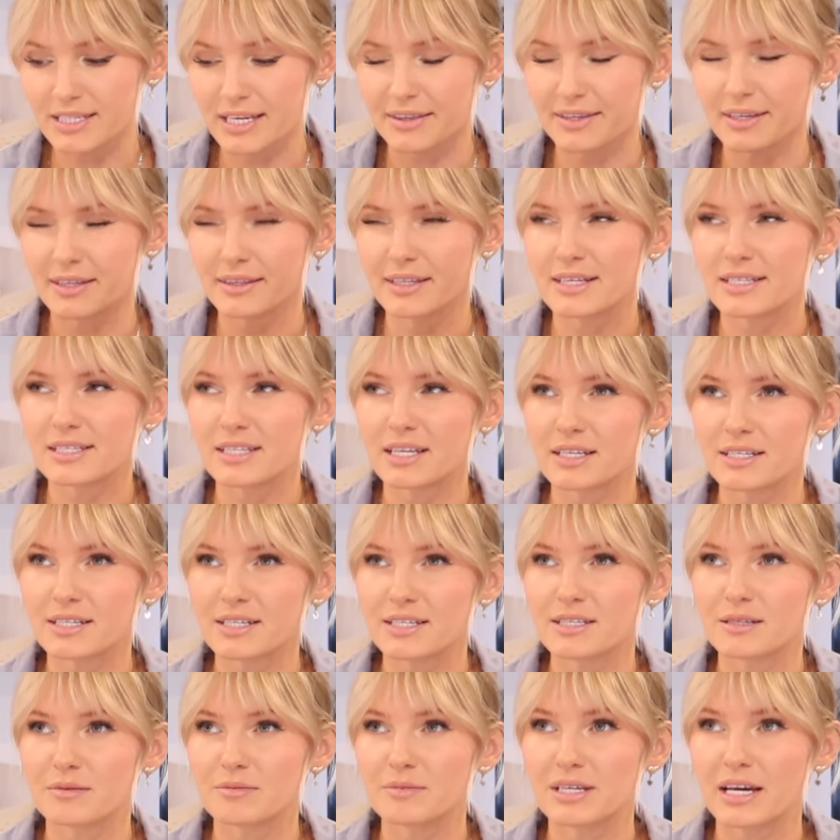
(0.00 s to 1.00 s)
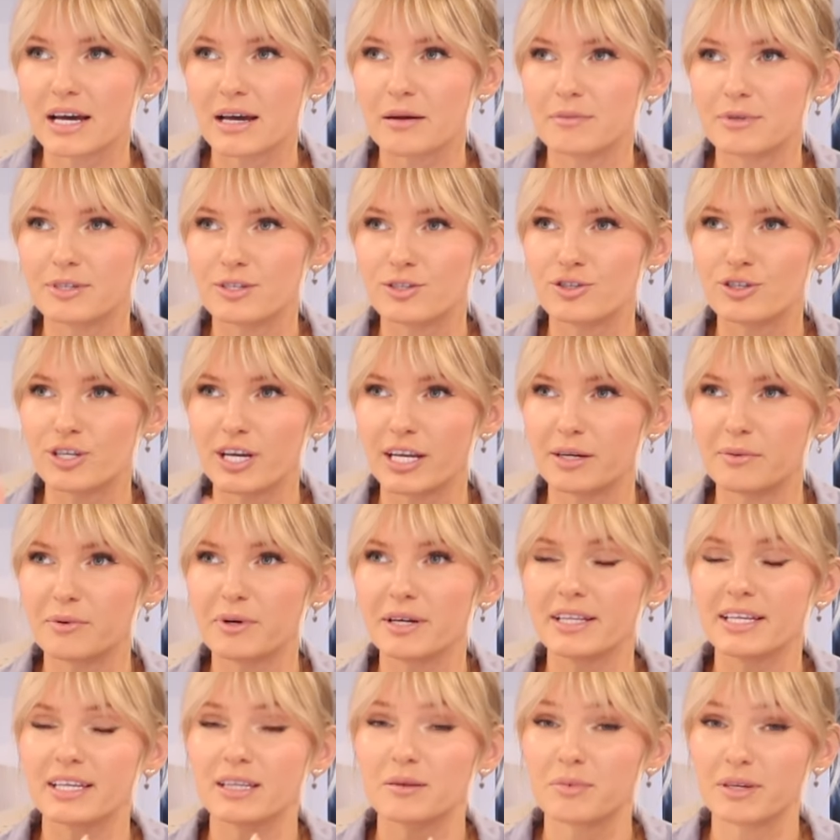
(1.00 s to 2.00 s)
I think they sent it sometime in January,
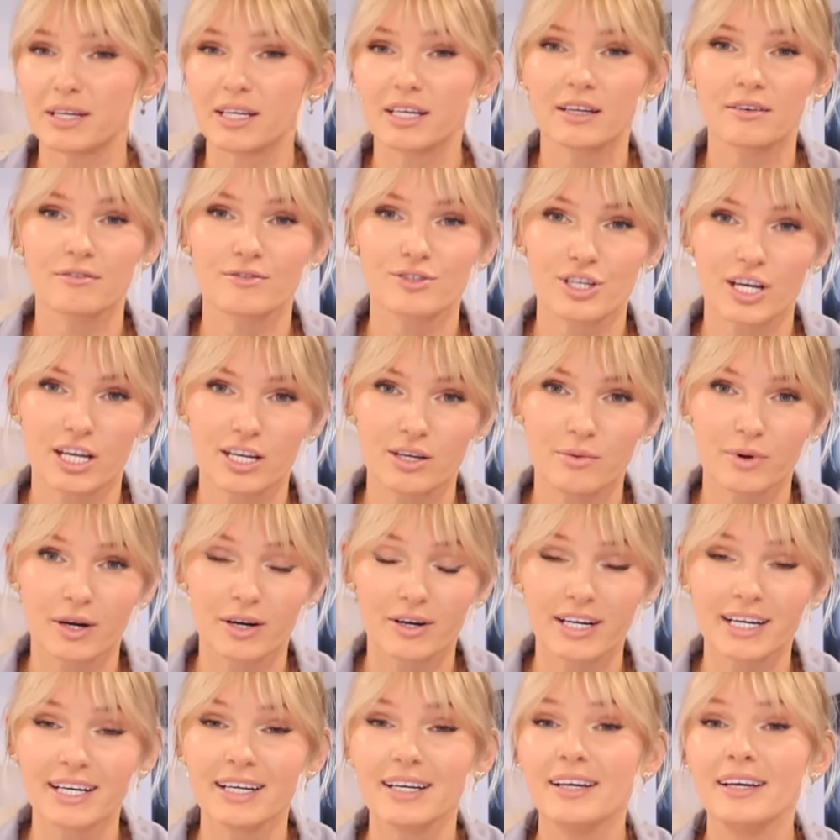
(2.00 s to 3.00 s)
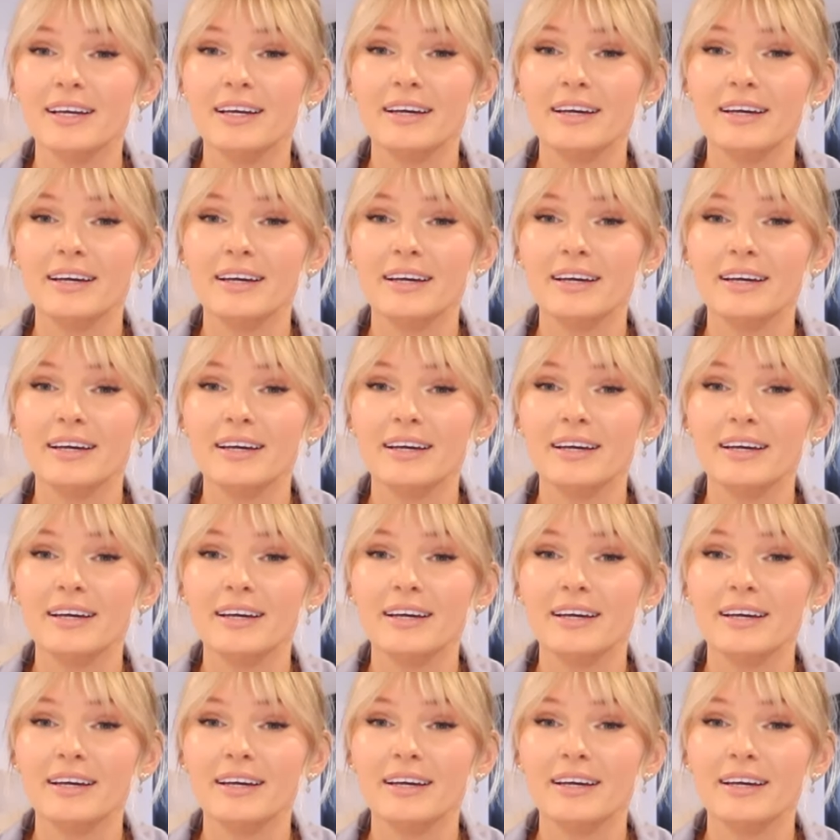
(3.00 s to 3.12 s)
like the beginning of January.